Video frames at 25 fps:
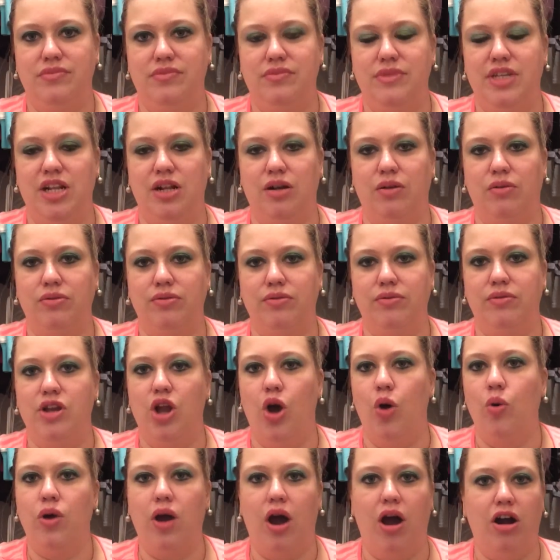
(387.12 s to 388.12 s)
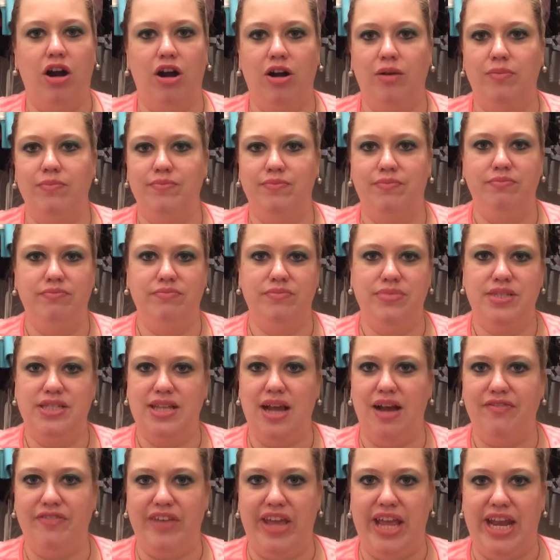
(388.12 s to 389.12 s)
you know, no carb
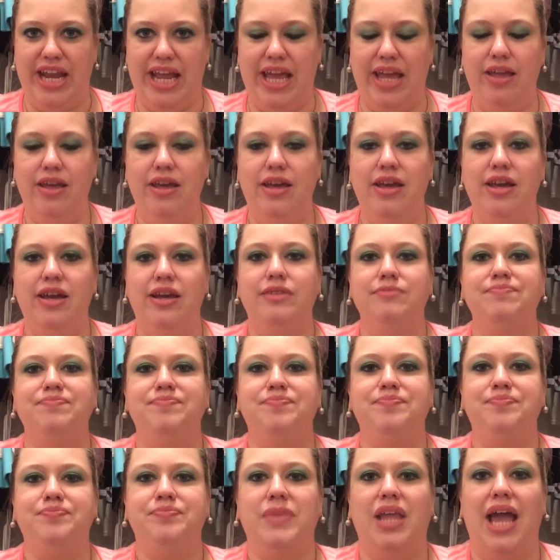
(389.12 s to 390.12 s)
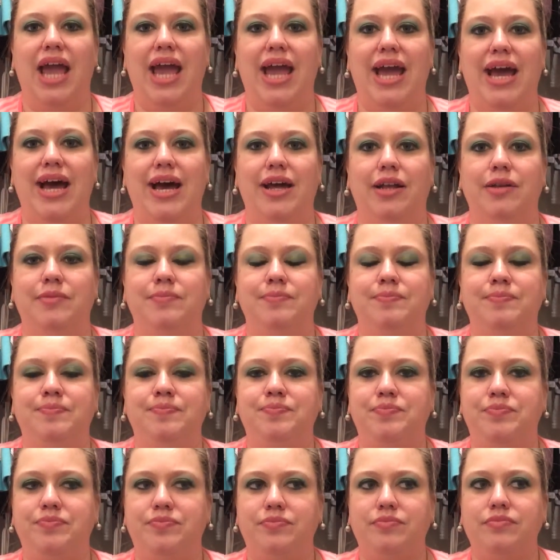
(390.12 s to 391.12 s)
stuff in it. And
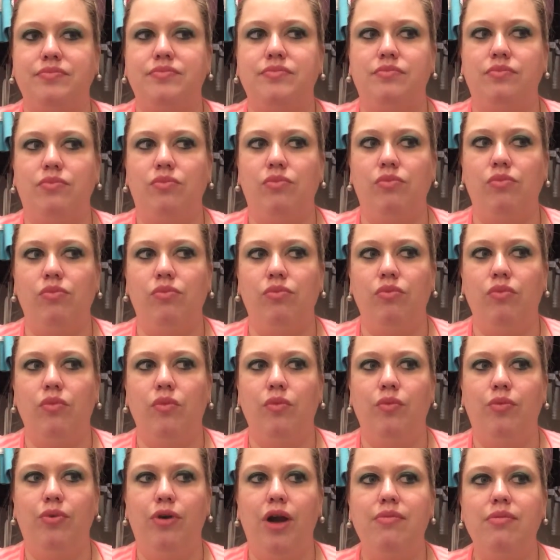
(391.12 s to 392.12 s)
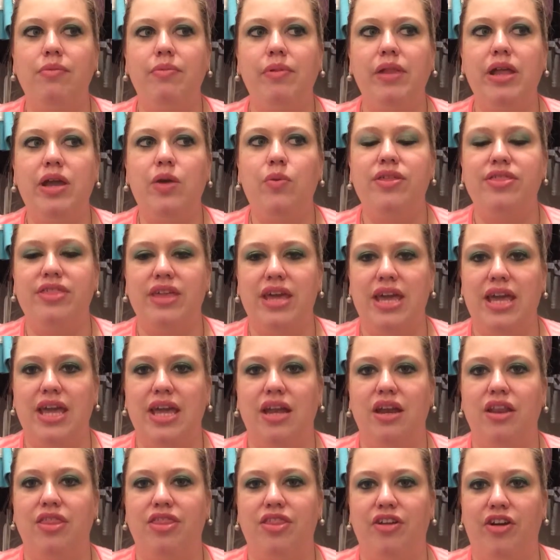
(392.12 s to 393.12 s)
probably
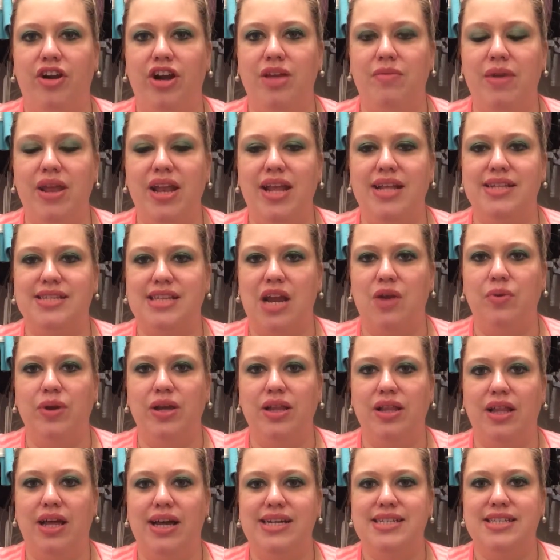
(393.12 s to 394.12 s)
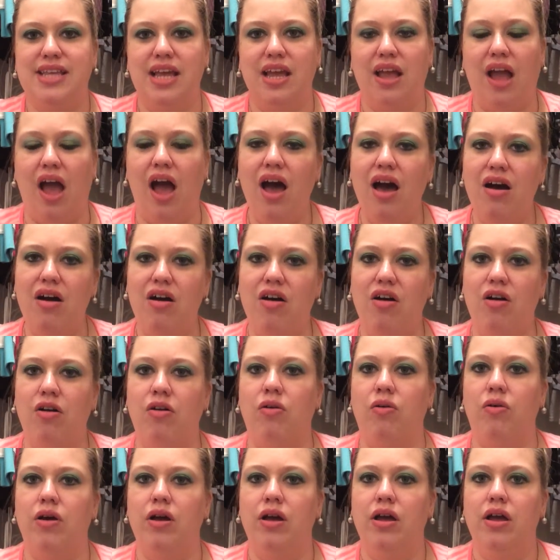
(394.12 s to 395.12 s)
within 30 minutes, I realized like,
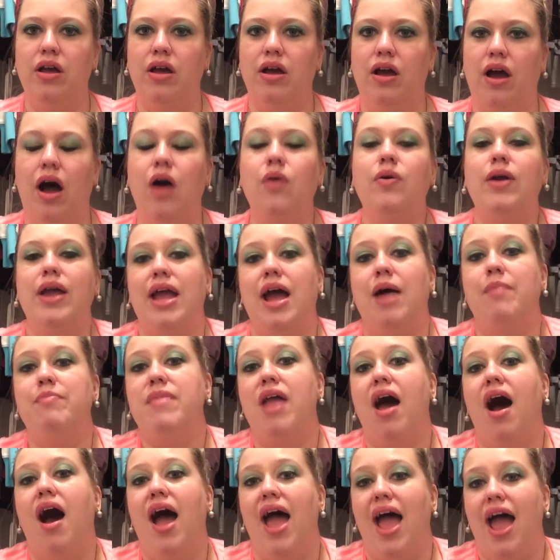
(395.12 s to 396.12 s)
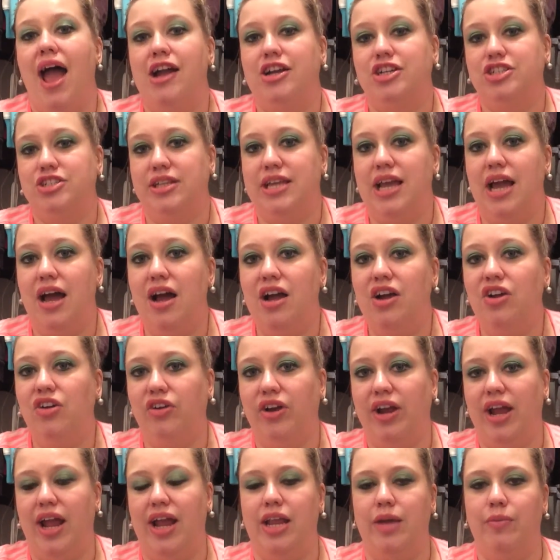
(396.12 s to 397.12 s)
oh, okay, I'm not actually
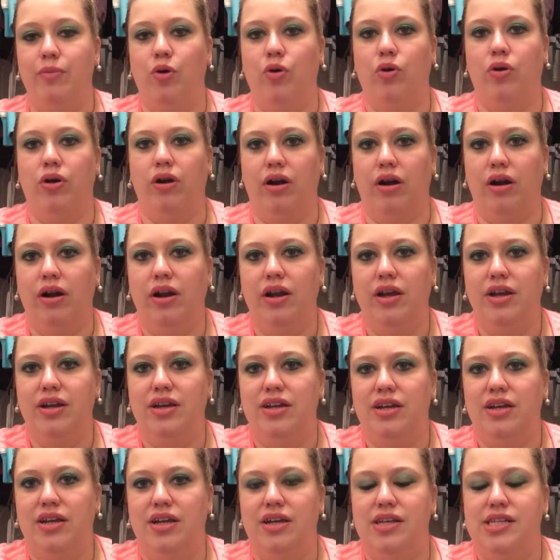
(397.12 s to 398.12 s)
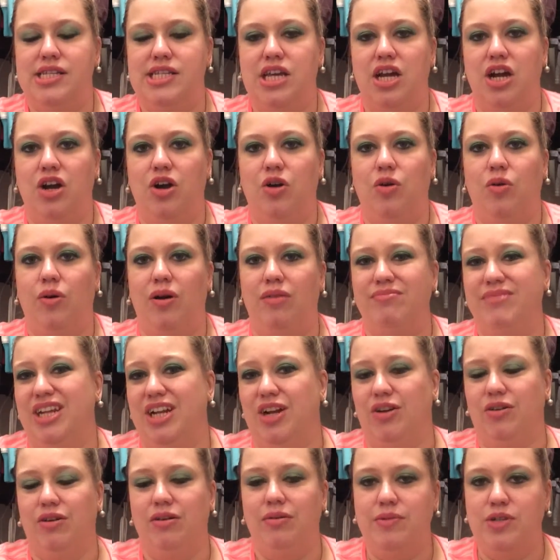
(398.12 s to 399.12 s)
hungry anymore. So, you
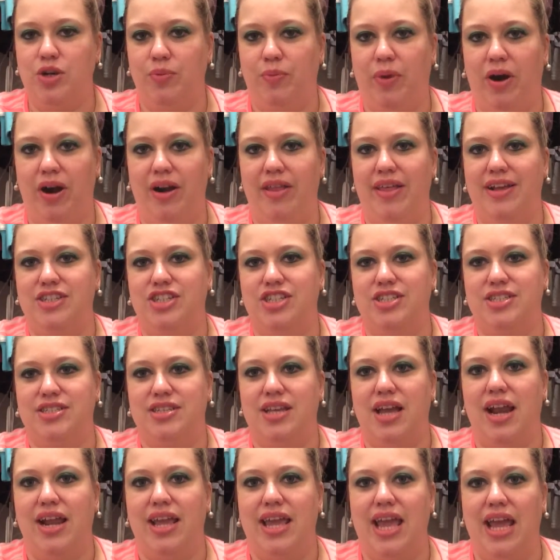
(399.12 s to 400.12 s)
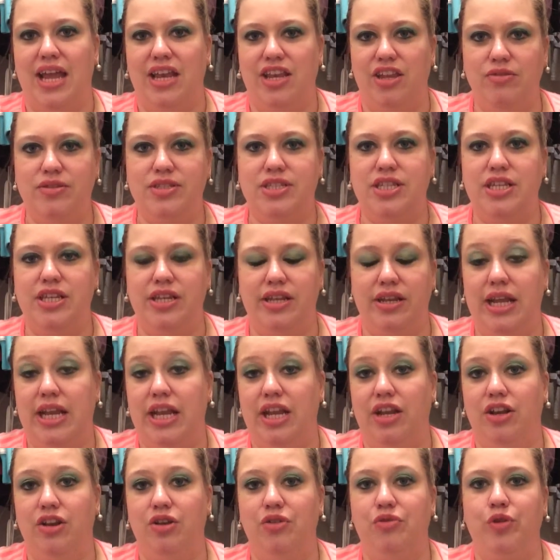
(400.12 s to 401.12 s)
know, I'm sure part of that is just kind of getting used to
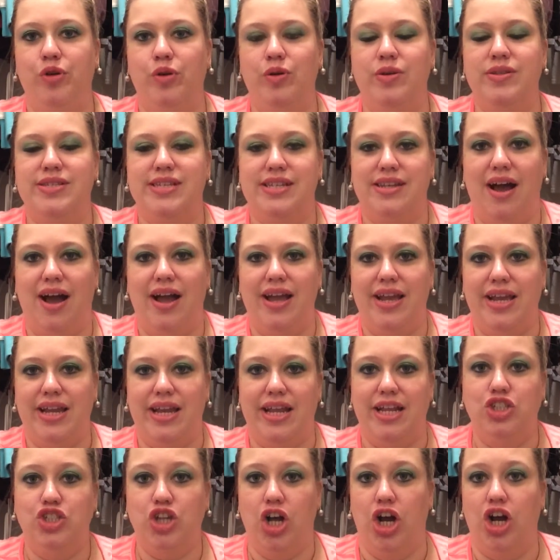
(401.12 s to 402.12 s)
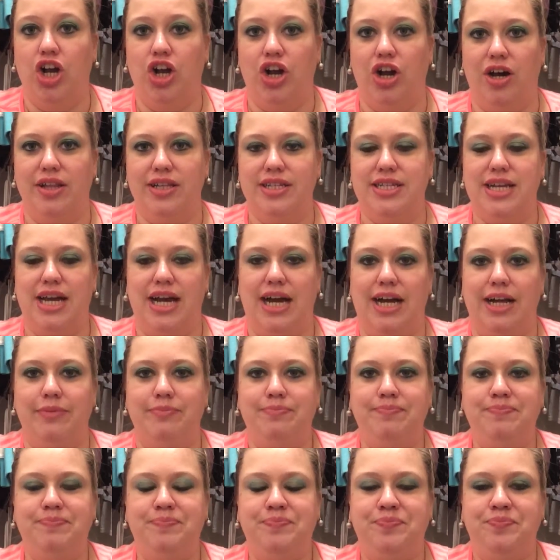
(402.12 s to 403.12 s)
eating new foods and not eating junk all the
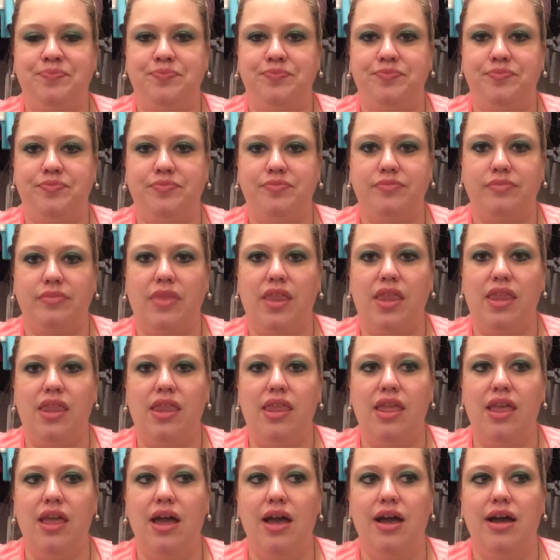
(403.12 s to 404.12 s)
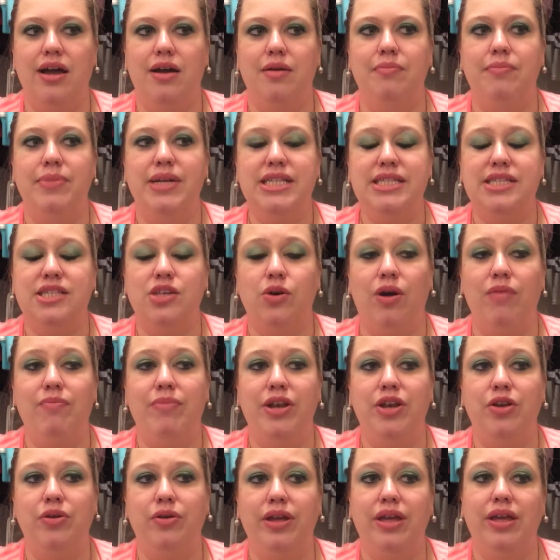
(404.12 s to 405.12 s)
time. But so I've
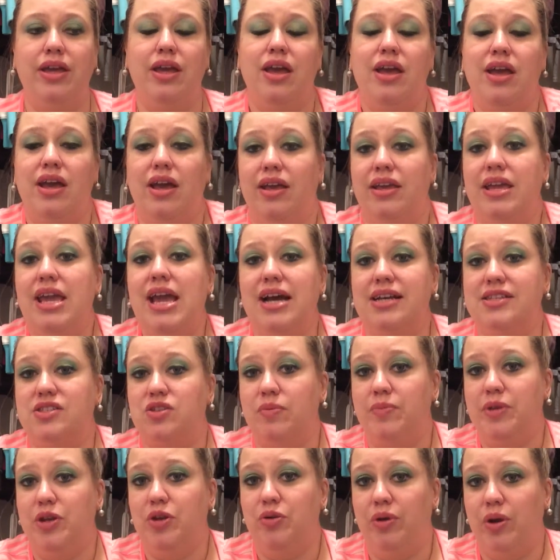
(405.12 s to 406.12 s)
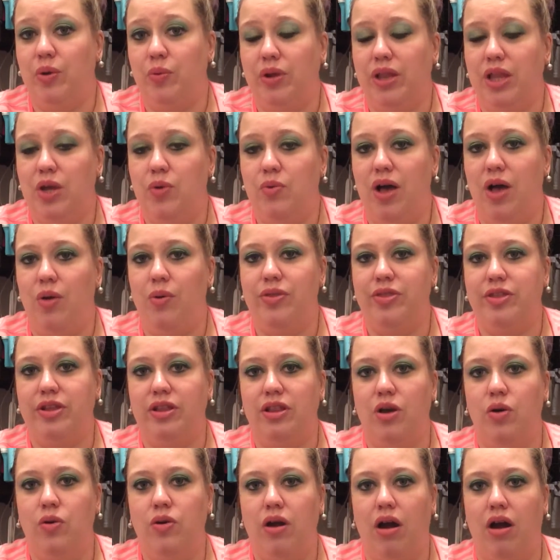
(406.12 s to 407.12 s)
been doing really well with the
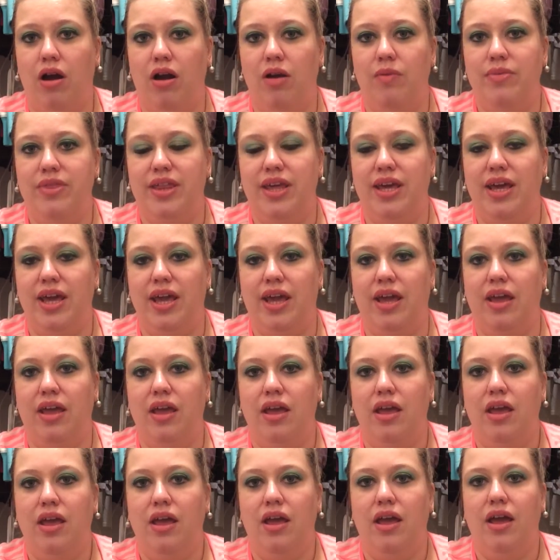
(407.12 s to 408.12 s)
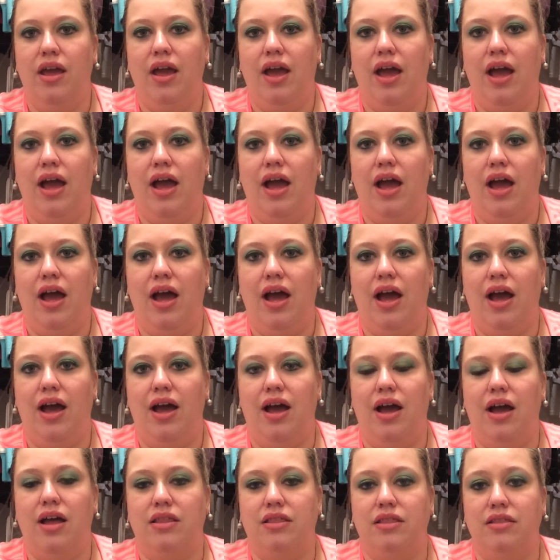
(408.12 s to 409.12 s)
low carb thing.
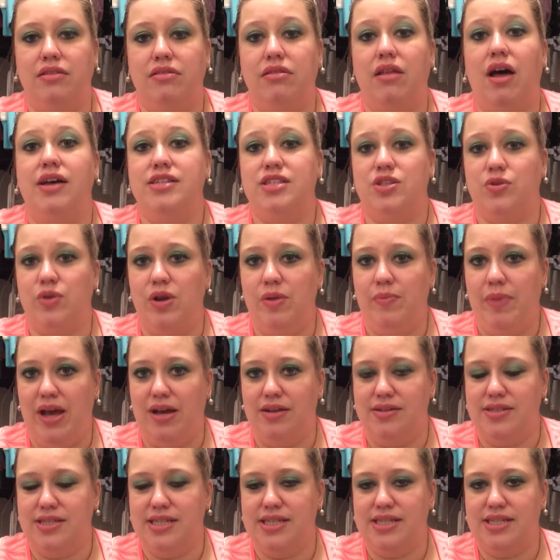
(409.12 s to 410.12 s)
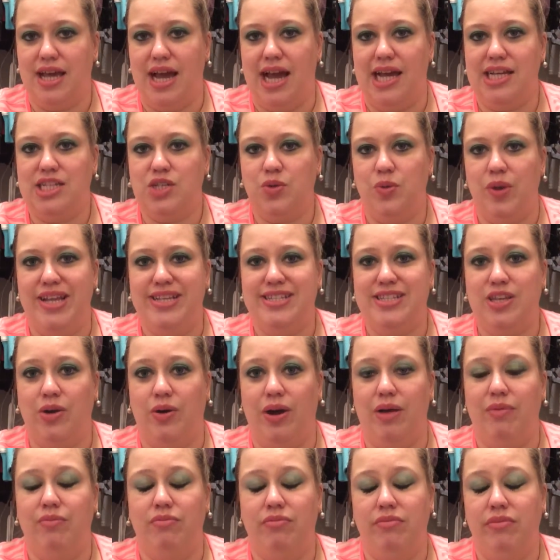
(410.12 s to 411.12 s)
Lost 3 pounds this last week. So
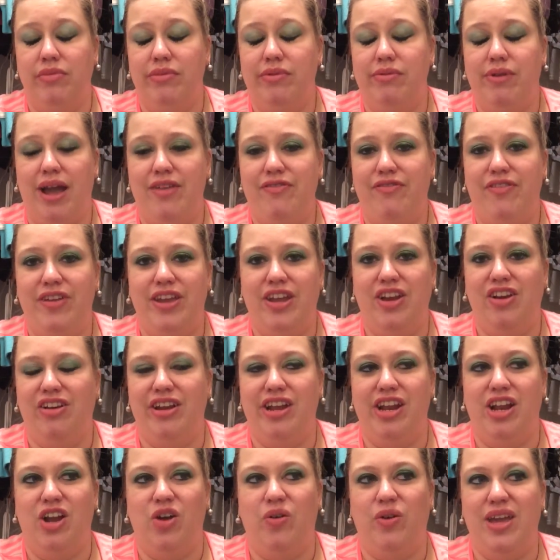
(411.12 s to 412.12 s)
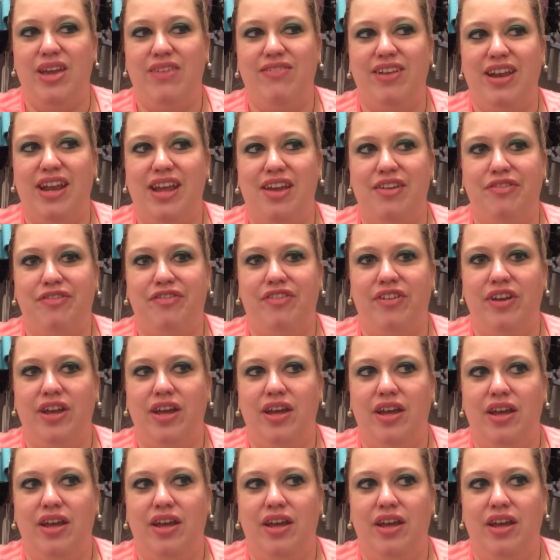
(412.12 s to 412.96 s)
I figure, you know, even if